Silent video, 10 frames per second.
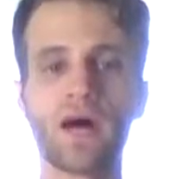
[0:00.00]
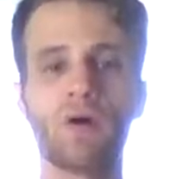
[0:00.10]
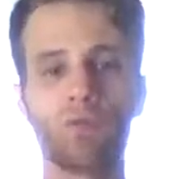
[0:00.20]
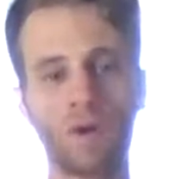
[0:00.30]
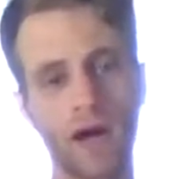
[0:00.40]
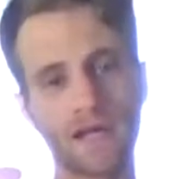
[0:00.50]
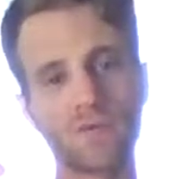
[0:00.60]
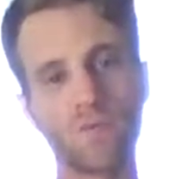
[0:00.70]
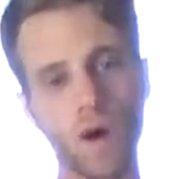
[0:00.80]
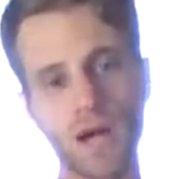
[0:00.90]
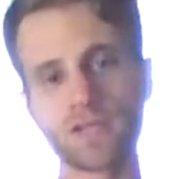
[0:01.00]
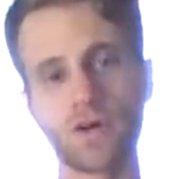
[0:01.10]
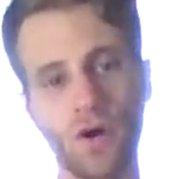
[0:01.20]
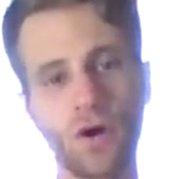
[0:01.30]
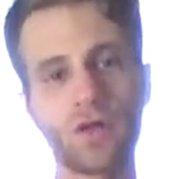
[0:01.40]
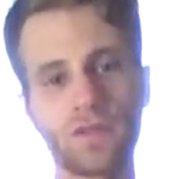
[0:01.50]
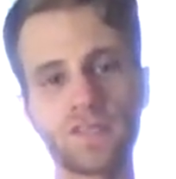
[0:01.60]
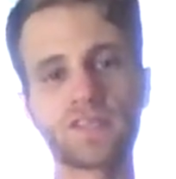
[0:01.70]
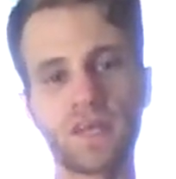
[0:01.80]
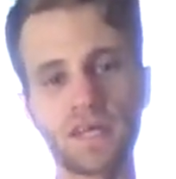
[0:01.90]
how I can watch all
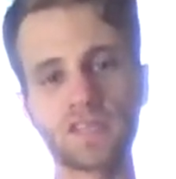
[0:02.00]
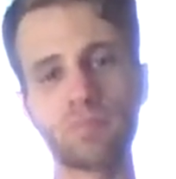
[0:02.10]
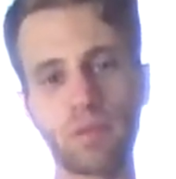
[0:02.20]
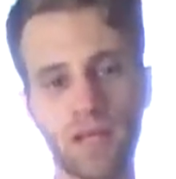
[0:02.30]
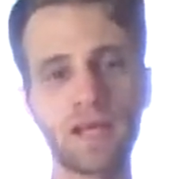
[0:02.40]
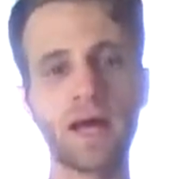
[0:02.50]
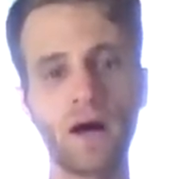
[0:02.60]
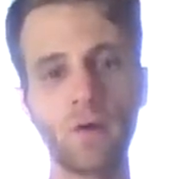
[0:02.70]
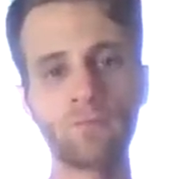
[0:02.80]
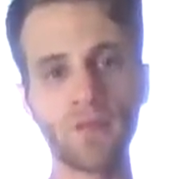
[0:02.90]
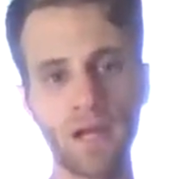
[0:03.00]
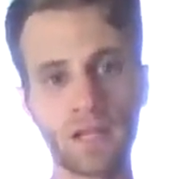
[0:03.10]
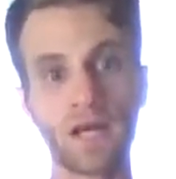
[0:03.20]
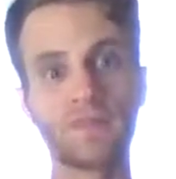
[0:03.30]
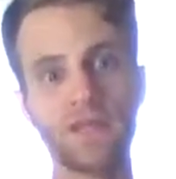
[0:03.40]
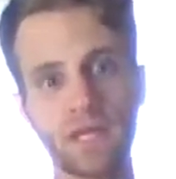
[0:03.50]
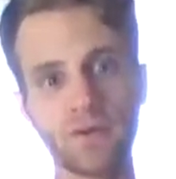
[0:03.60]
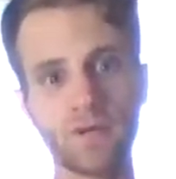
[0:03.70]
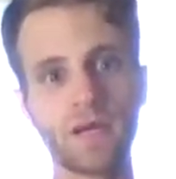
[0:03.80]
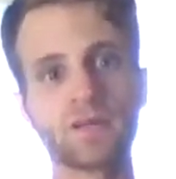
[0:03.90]
these things play out. Like, the
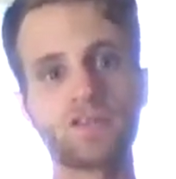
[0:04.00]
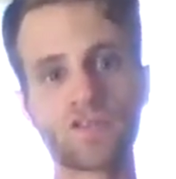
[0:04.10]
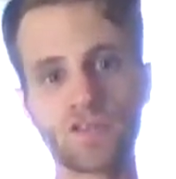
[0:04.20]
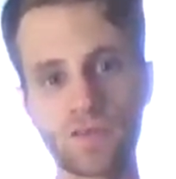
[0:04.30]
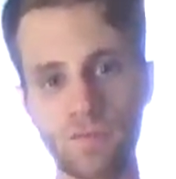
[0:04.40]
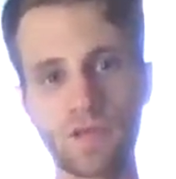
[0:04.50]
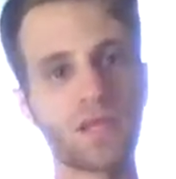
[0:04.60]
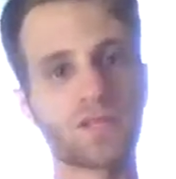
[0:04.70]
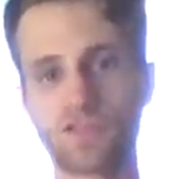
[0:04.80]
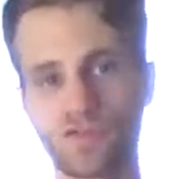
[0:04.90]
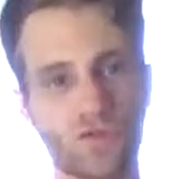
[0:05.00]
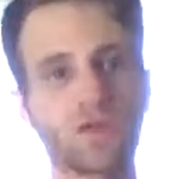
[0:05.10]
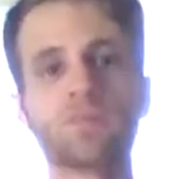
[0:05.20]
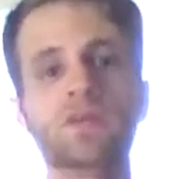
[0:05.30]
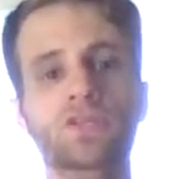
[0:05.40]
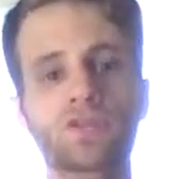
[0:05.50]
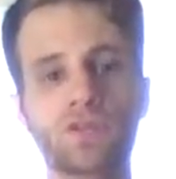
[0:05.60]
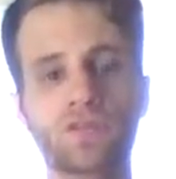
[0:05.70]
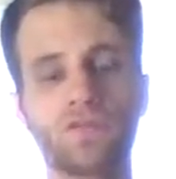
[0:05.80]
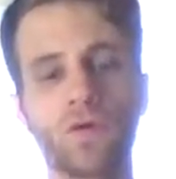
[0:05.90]
internet is extremely
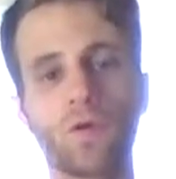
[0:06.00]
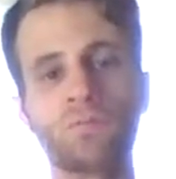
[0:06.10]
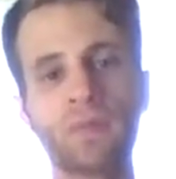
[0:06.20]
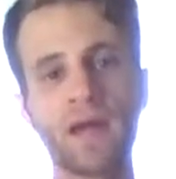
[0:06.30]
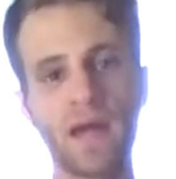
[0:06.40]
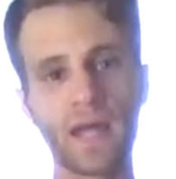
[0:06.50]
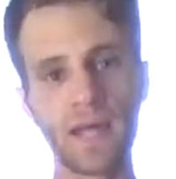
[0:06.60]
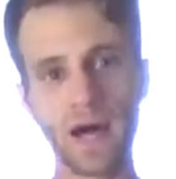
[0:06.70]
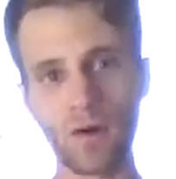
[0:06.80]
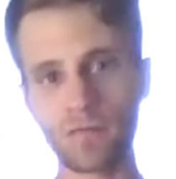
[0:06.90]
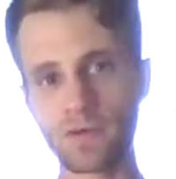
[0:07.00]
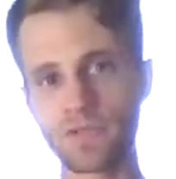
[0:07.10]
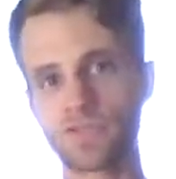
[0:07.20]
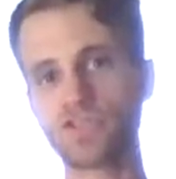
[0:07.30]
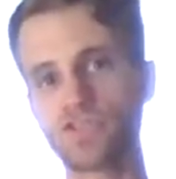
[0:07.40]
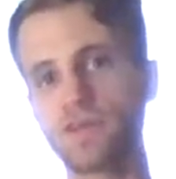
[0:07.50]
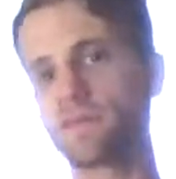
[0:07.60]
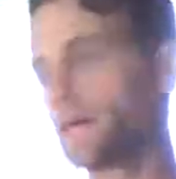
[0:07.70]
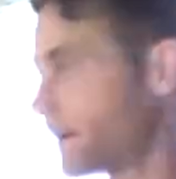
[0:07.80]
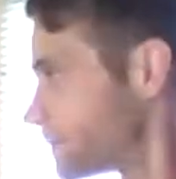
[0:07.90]
useful. And now there's a
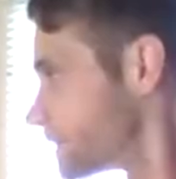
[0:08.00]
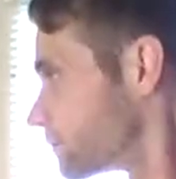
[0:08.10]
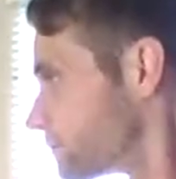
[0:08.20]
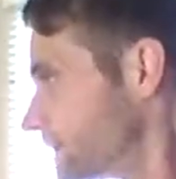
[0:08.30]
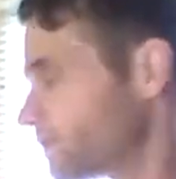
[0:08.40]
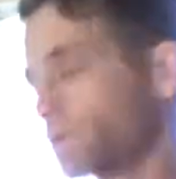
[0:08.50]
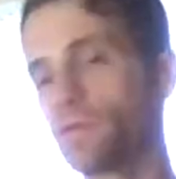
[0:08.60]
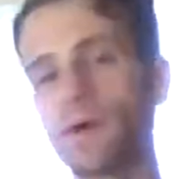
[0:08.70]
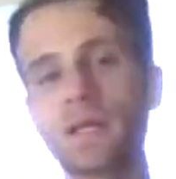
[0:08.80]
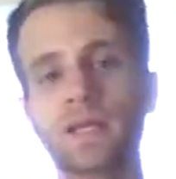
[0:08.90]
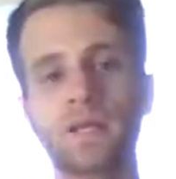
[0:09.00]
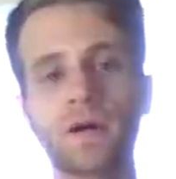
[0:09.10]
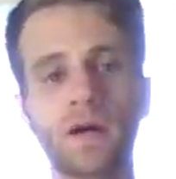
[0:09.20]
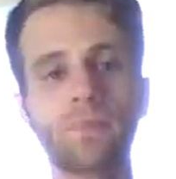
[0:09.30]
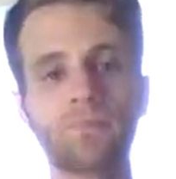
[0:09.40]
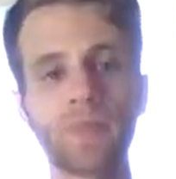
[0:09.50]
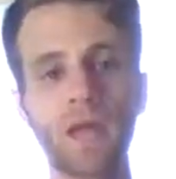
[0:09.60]
shift happening where people are waking up,